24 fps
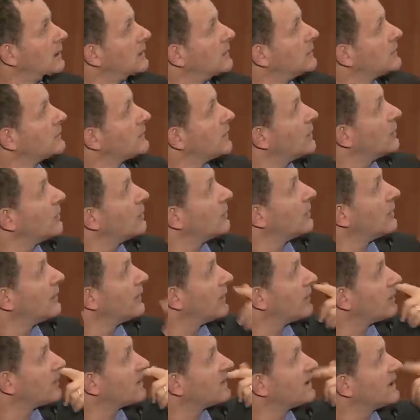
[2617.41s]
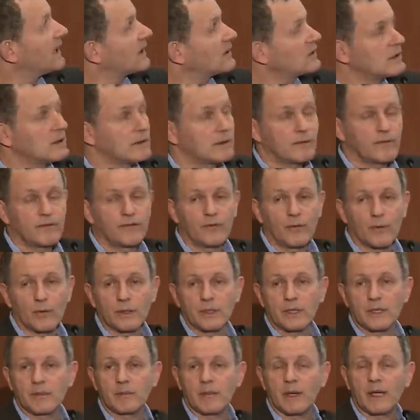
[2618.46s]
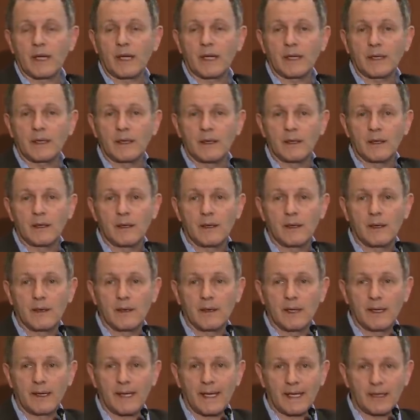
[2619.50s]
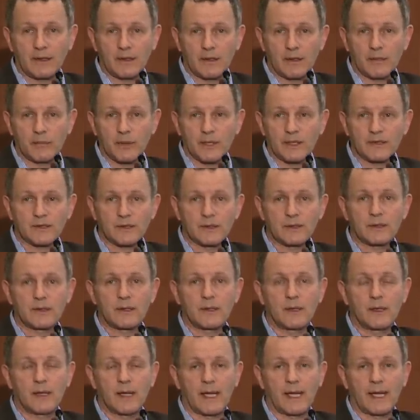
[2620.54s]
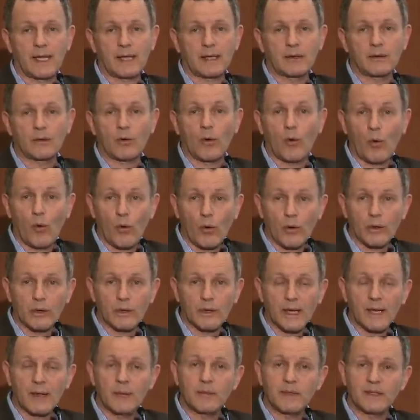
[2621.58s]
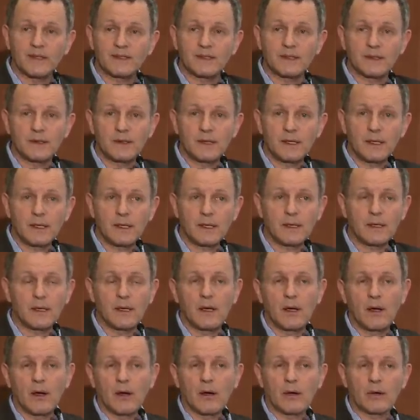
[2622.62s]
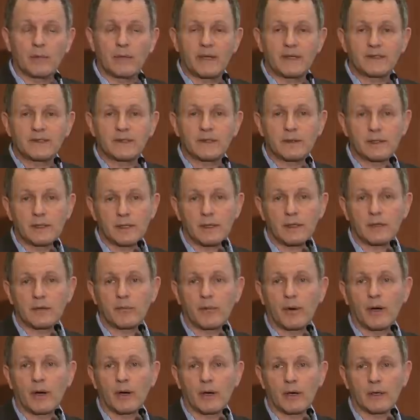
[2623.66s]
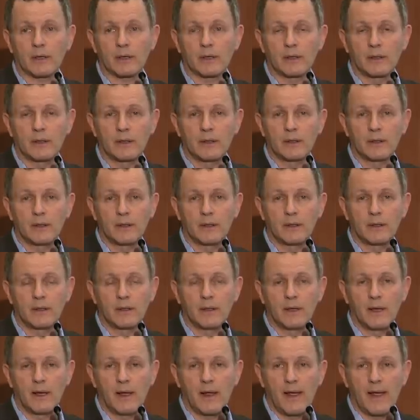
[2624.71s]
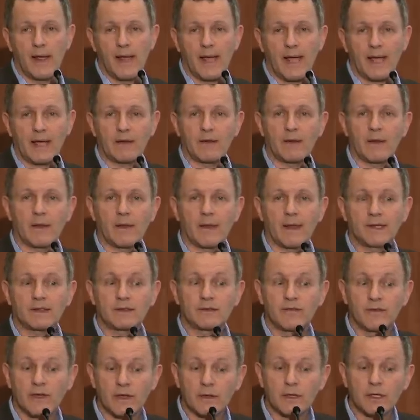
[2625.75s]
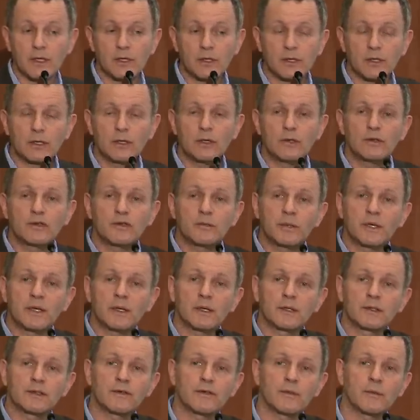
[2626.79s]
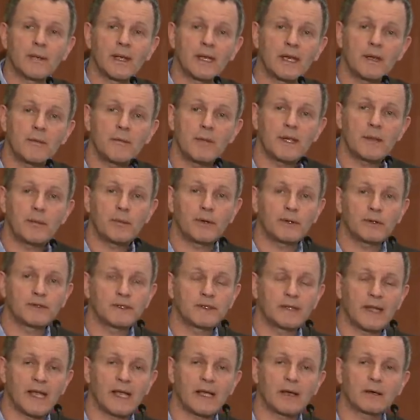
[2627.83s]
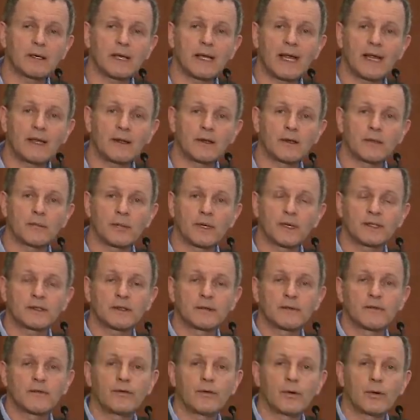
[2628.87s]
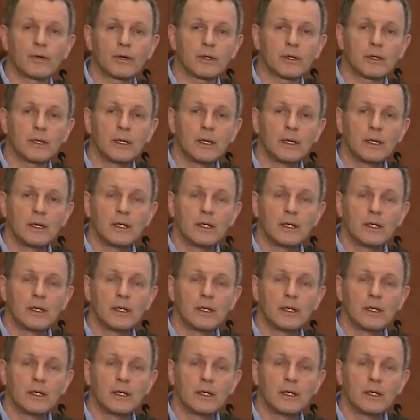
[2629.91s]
So the protection afforded by an antidepressant and or MBCT are basically on par. And that's very good news because for many people, staying on an antidepressant for